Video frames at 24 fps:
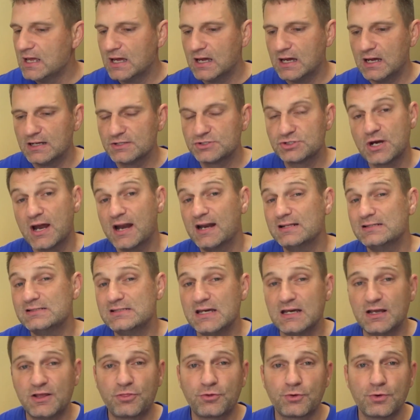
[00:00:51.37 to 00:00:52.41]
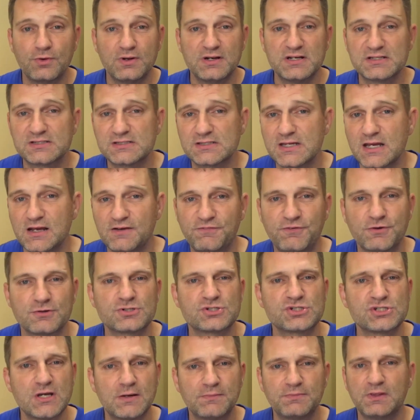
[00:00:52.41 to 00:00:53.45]
uh, try to dig through and to see if
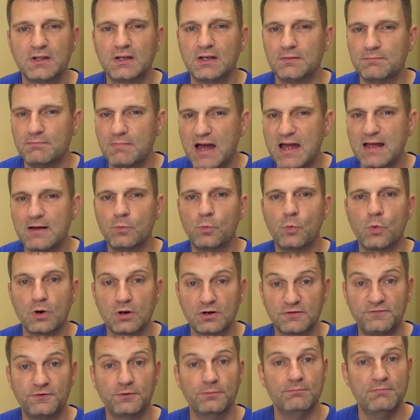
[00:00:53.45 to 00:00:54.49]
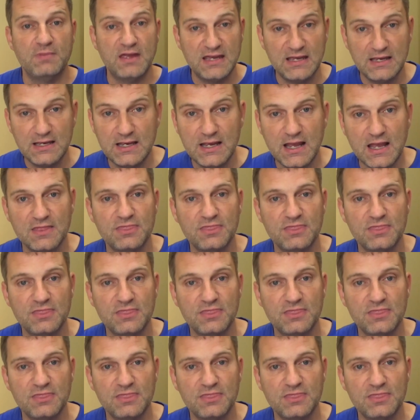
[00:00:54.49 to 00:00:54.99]
there's something that might work for me